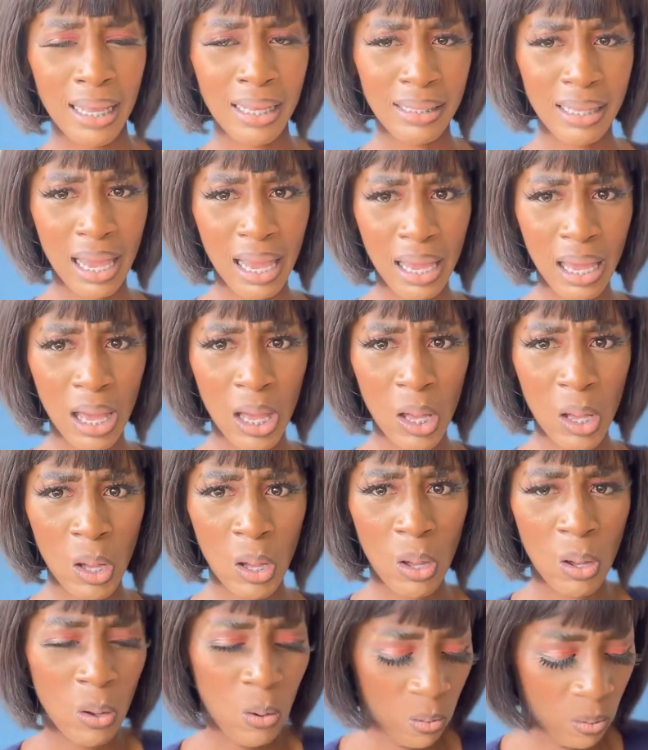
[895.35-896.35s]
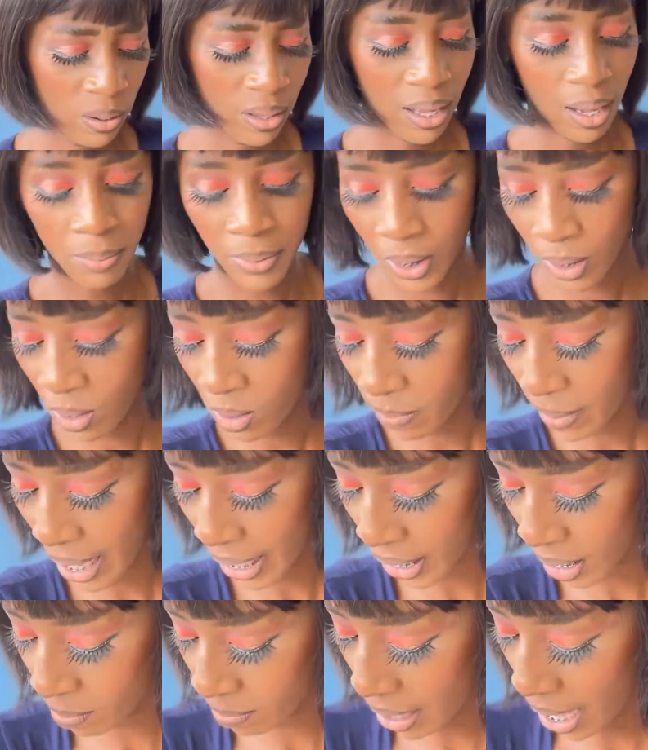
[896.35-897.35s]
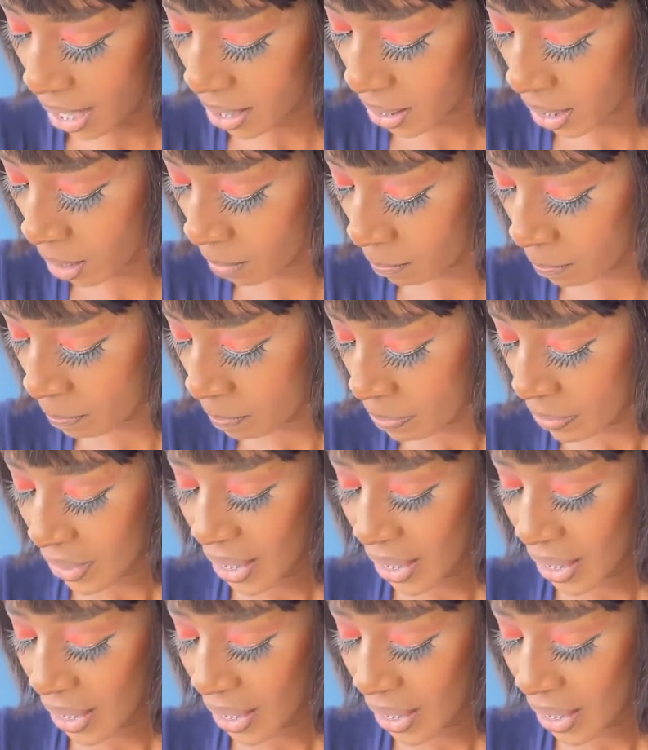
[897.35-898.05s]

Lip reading: I was like, oh, I'm gonna go back and buy them.